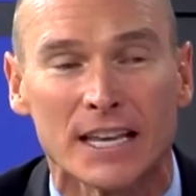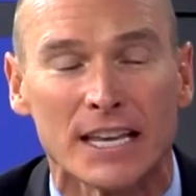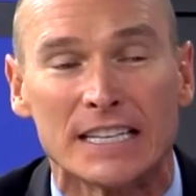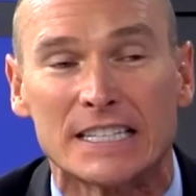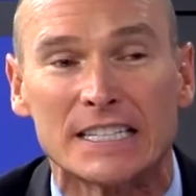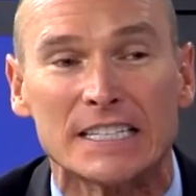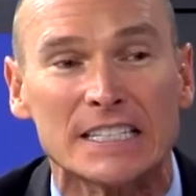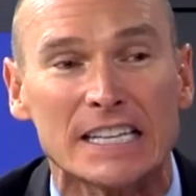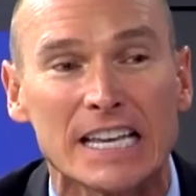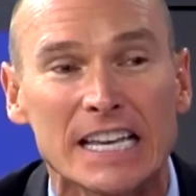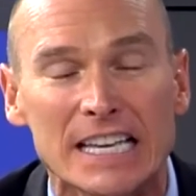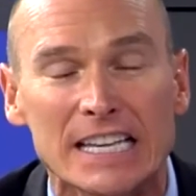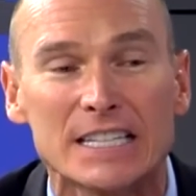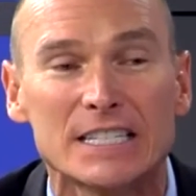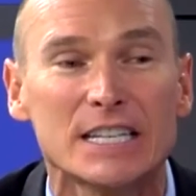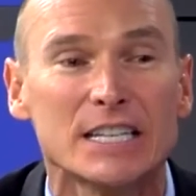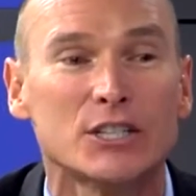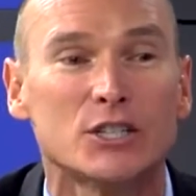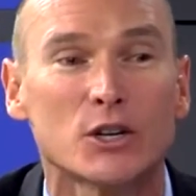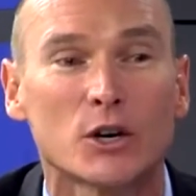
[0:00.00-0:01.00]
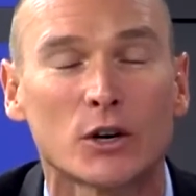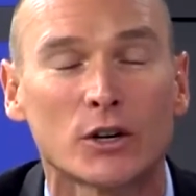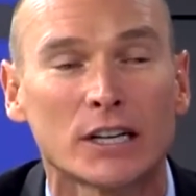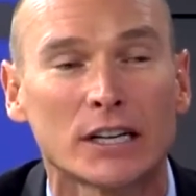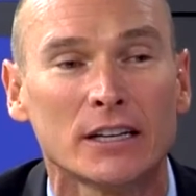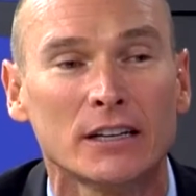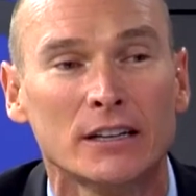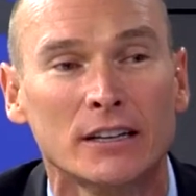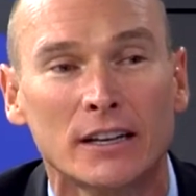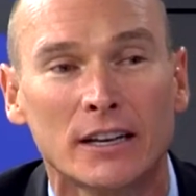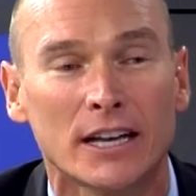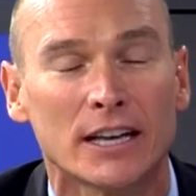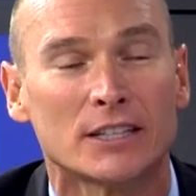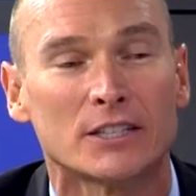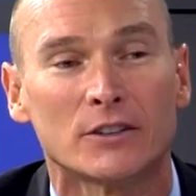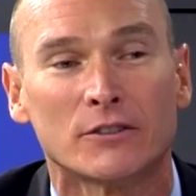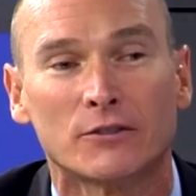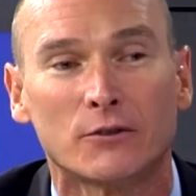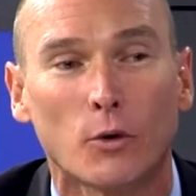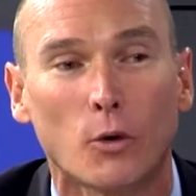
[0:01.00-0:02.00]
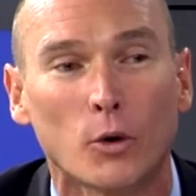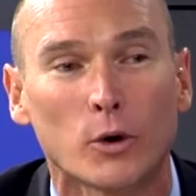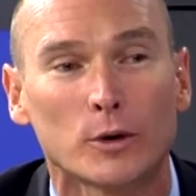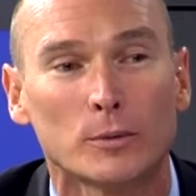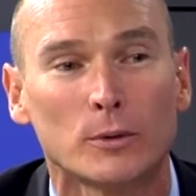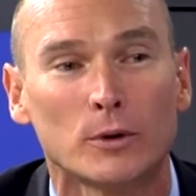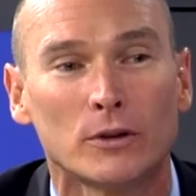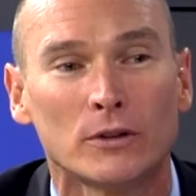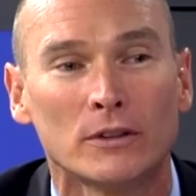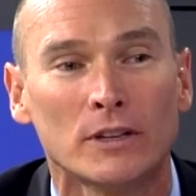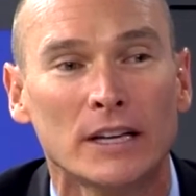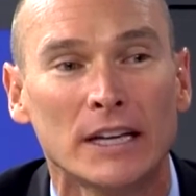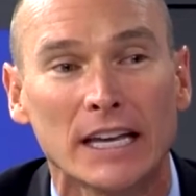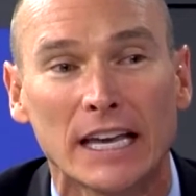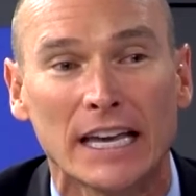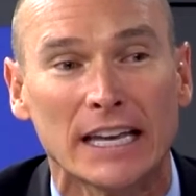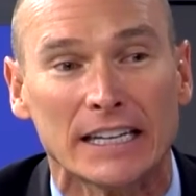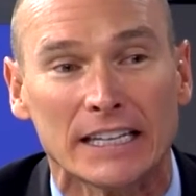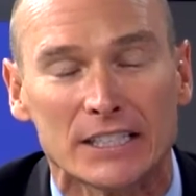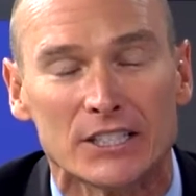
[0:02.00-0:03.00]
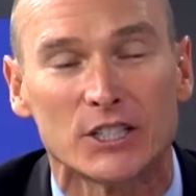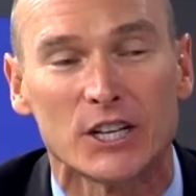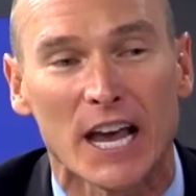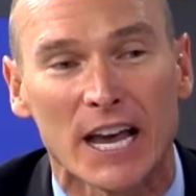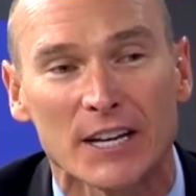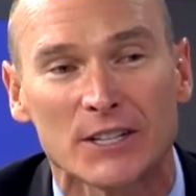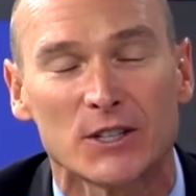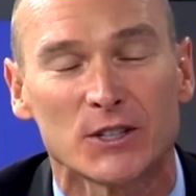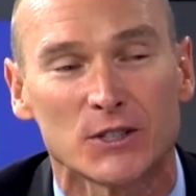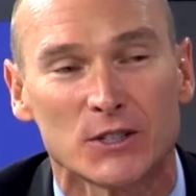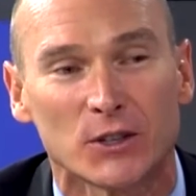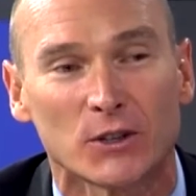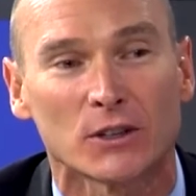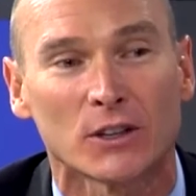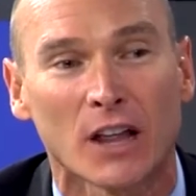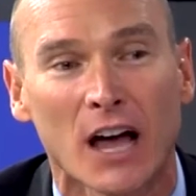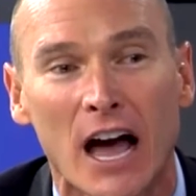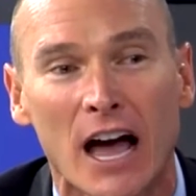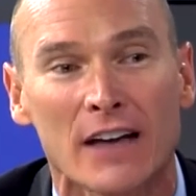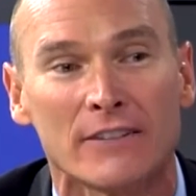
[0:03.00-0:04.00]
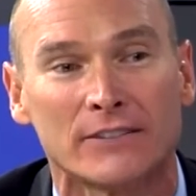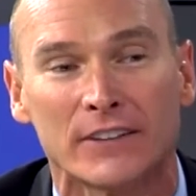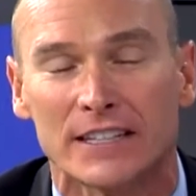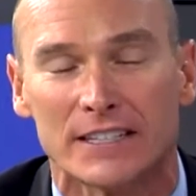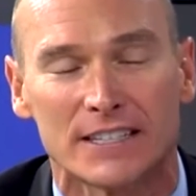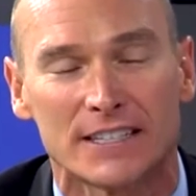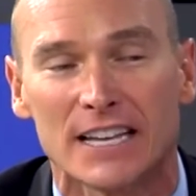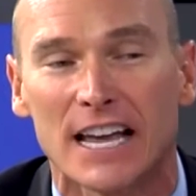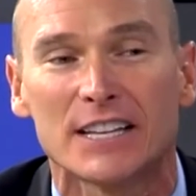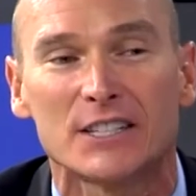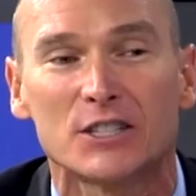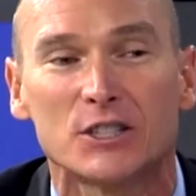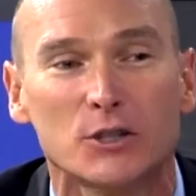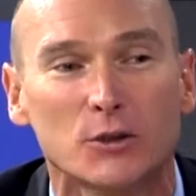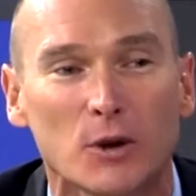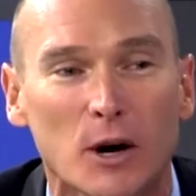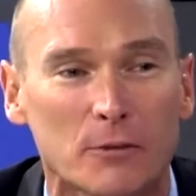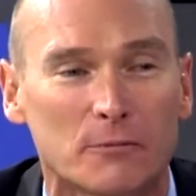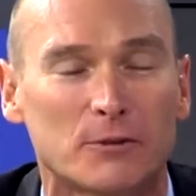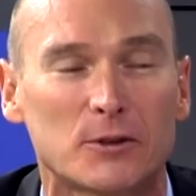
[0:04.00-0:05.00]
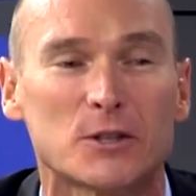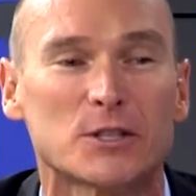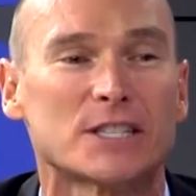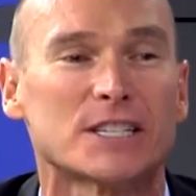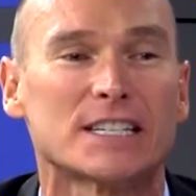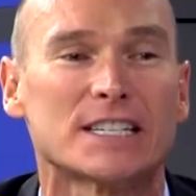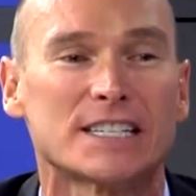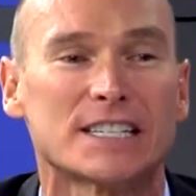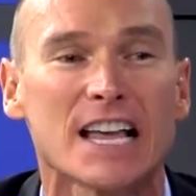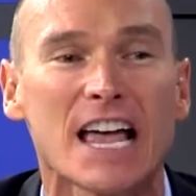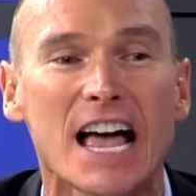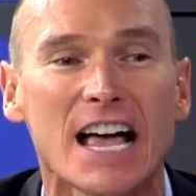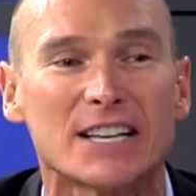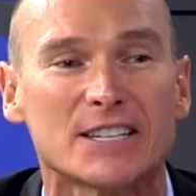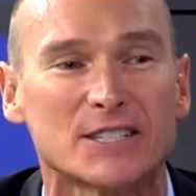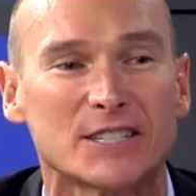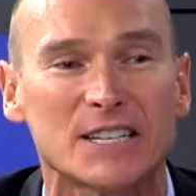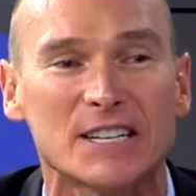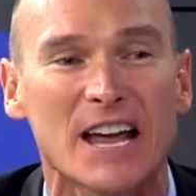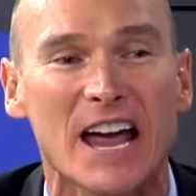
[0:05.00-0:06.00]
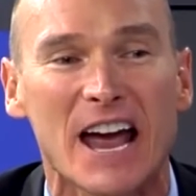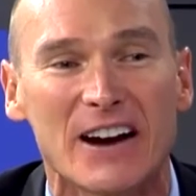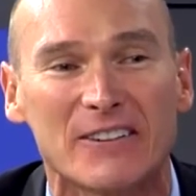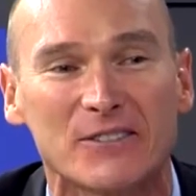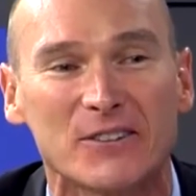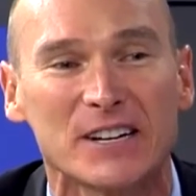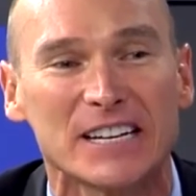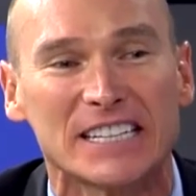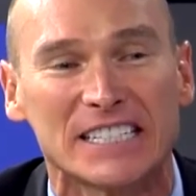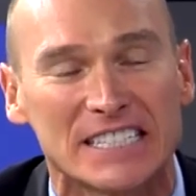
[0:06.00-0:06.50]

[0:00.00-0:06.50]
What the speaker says: It's an easy journey, it's affordable, and it changes your life. It sets you up for success in every